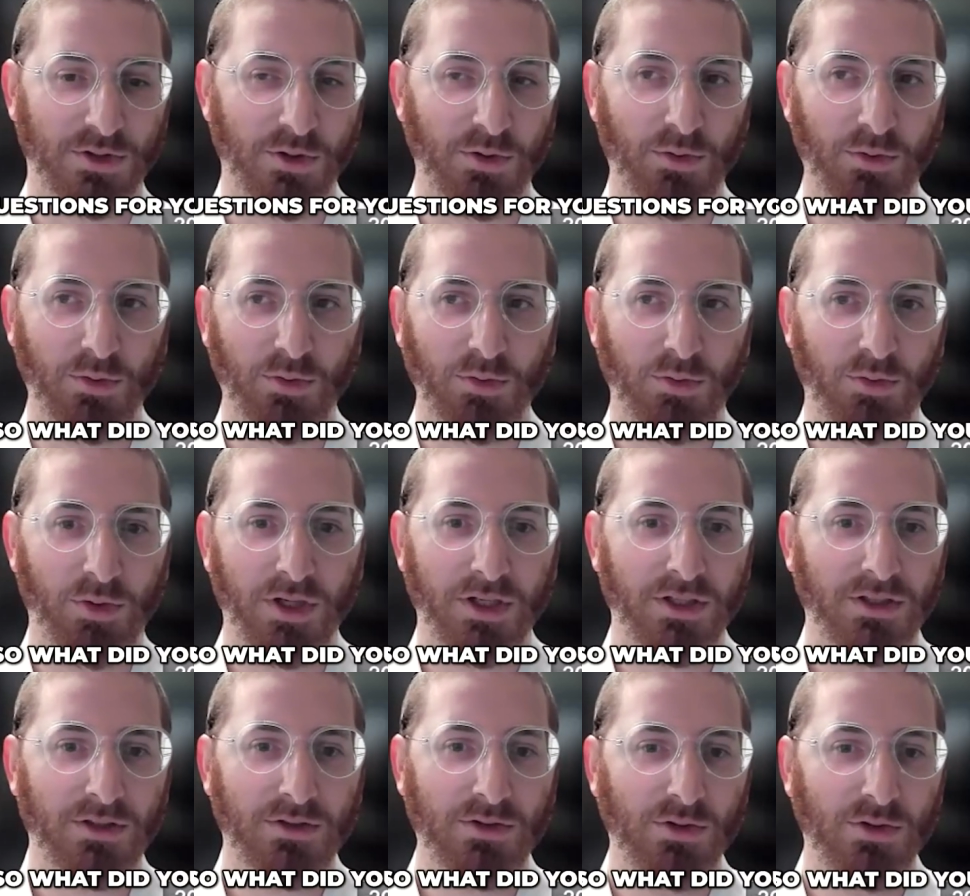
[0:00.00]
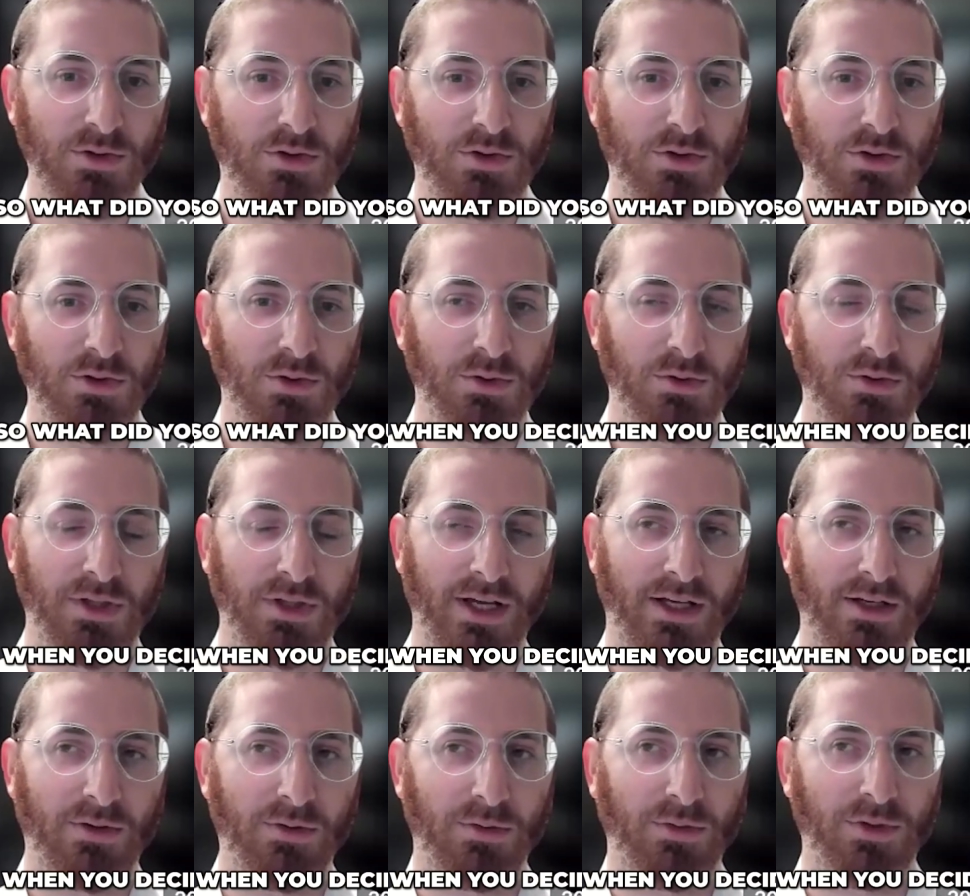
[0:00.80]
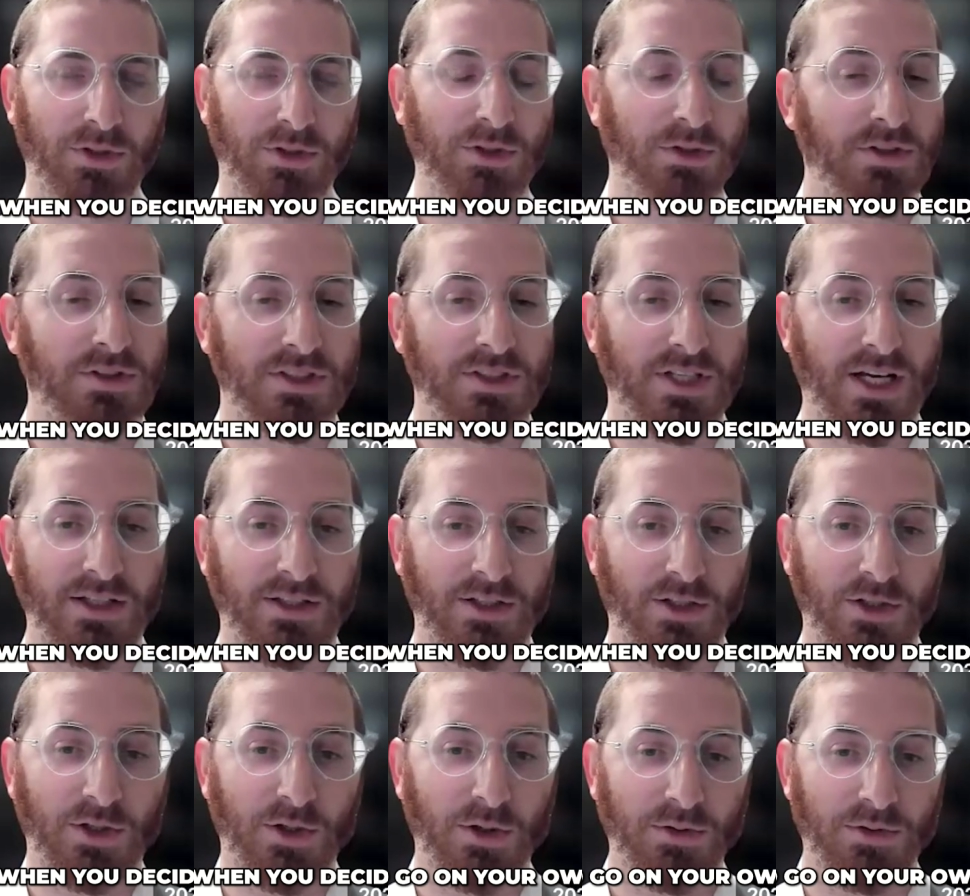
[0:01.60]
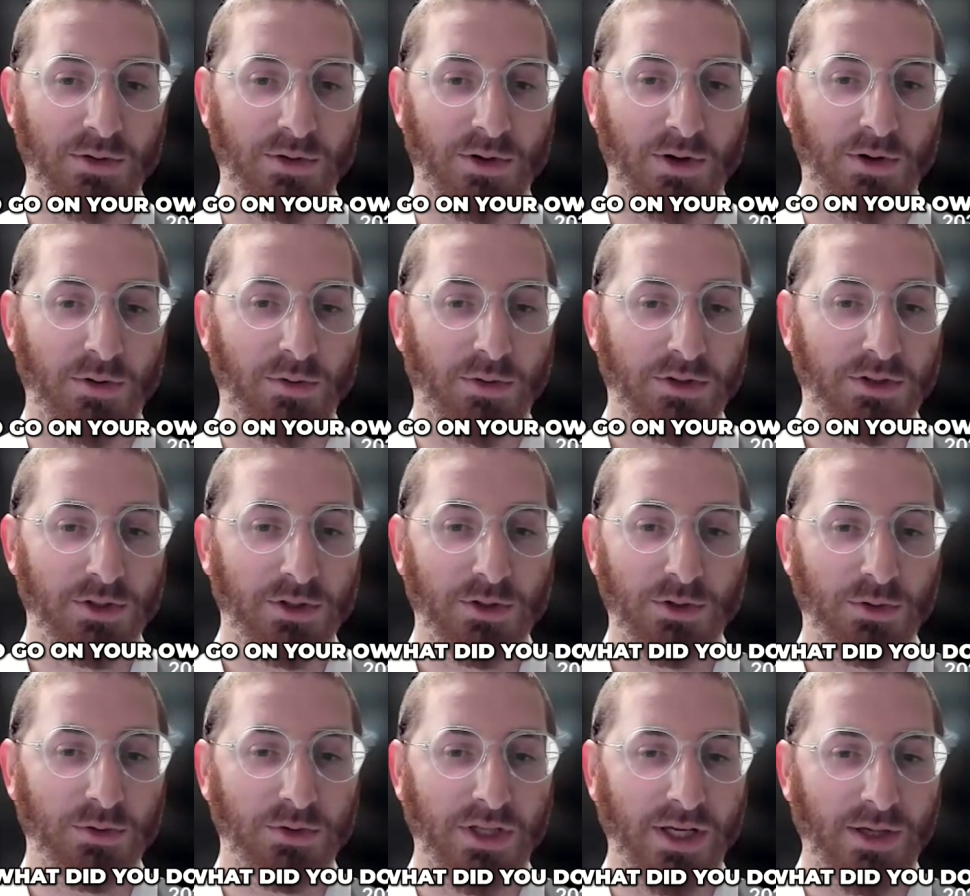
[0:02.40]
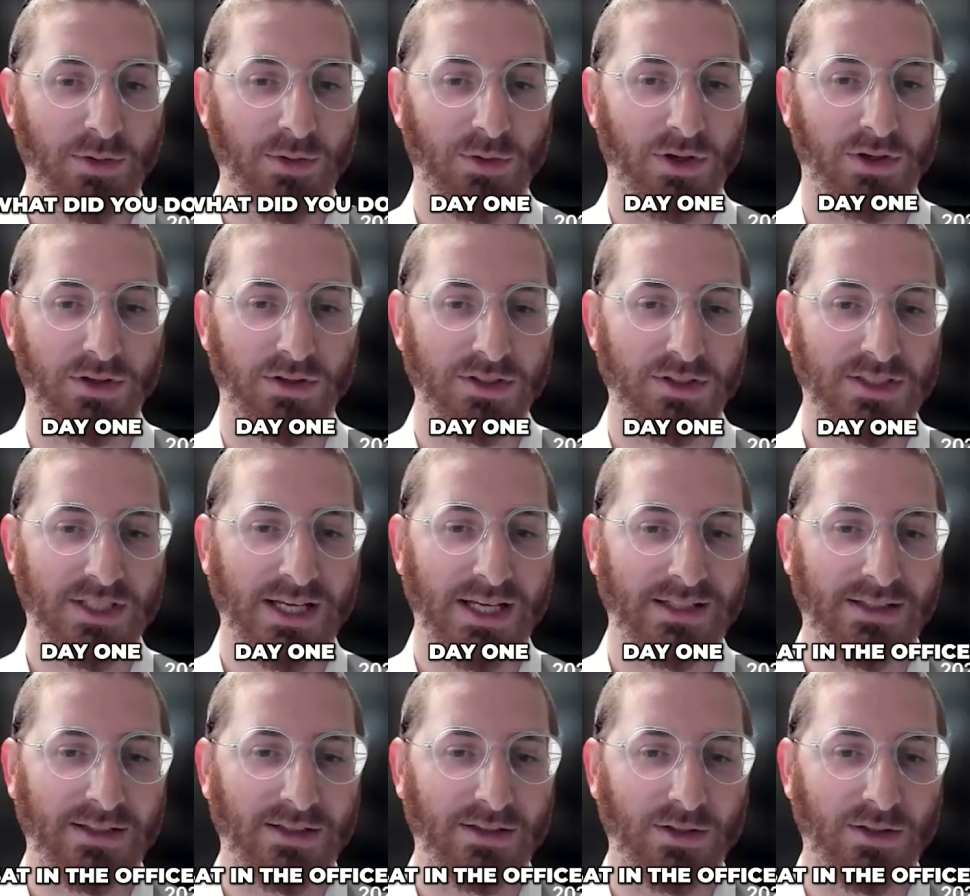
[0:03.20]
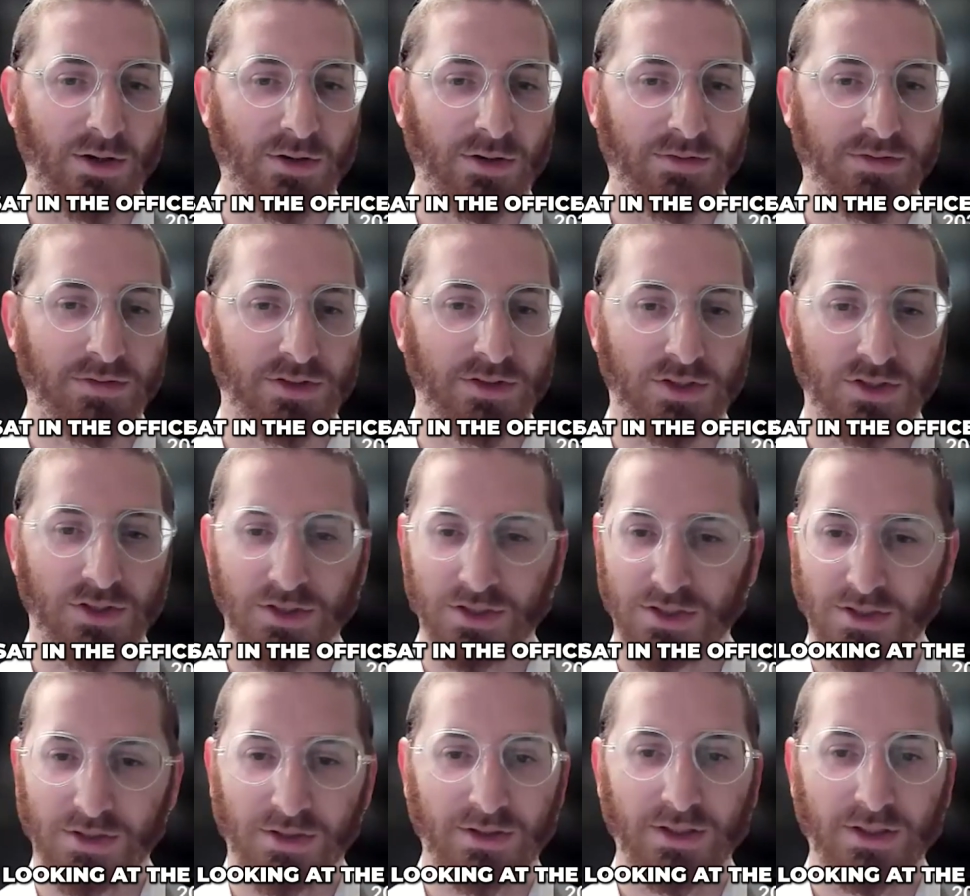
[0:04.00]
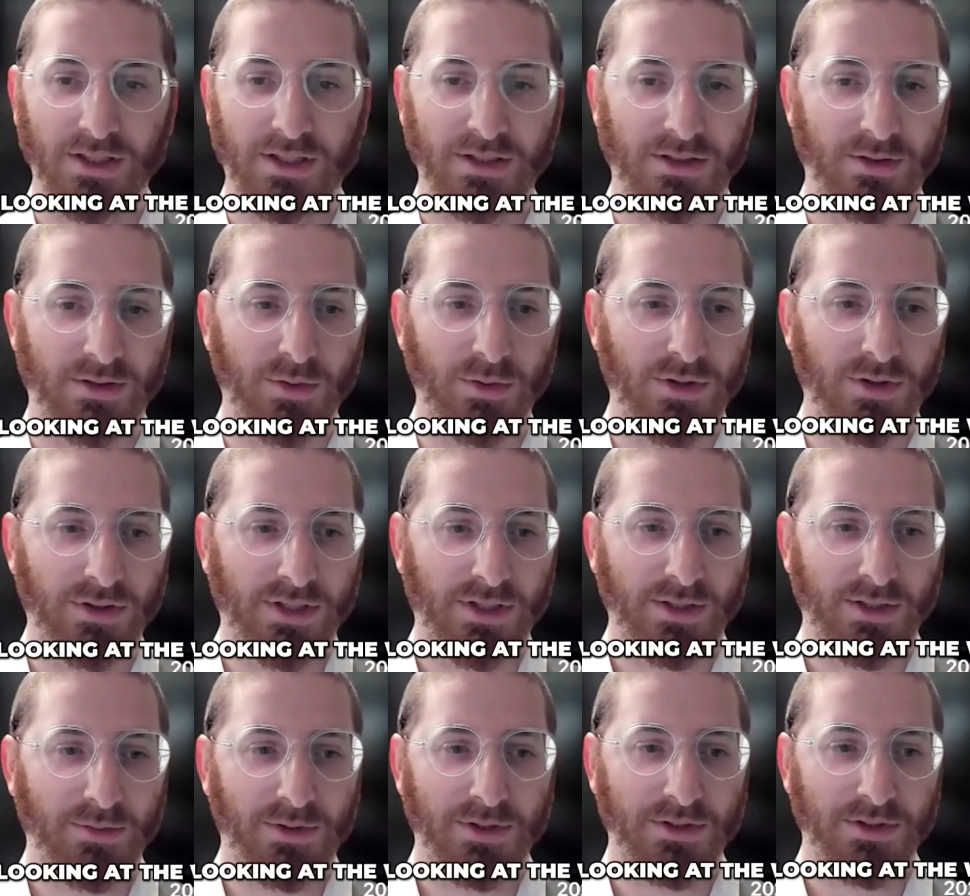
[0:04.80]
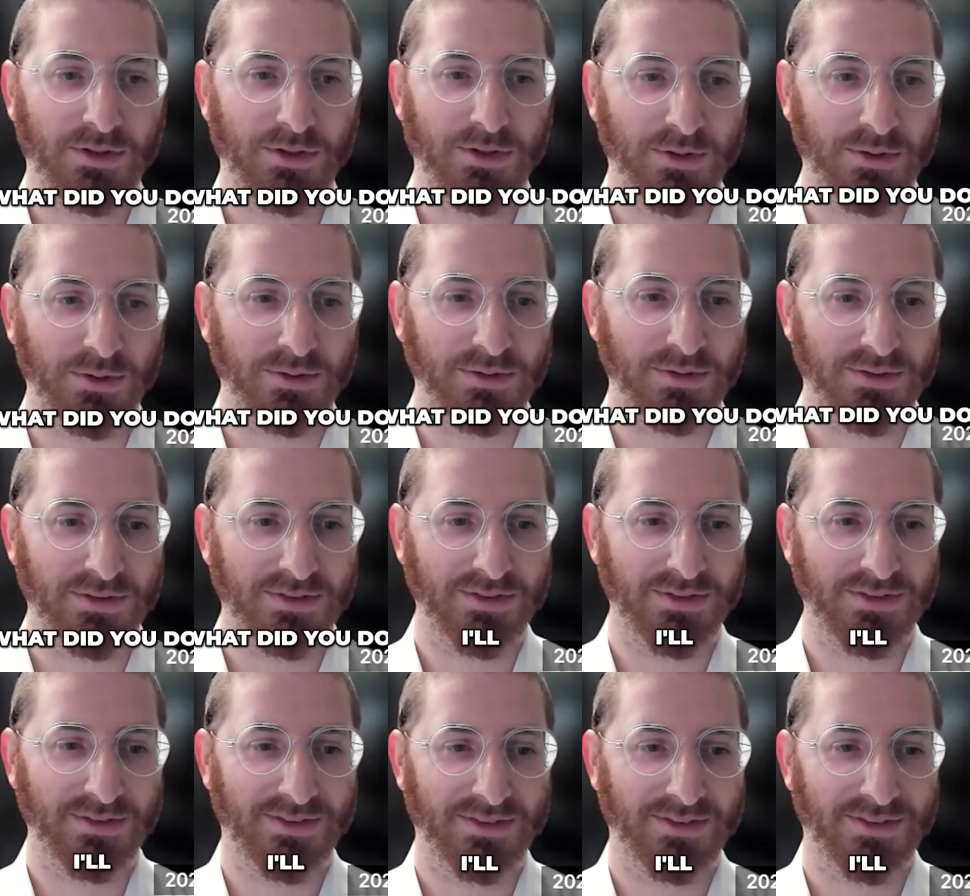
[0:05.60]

So what did you do when you decided to go on your own? What did you do day one? You sat in the office just looking at the wall? What did you do?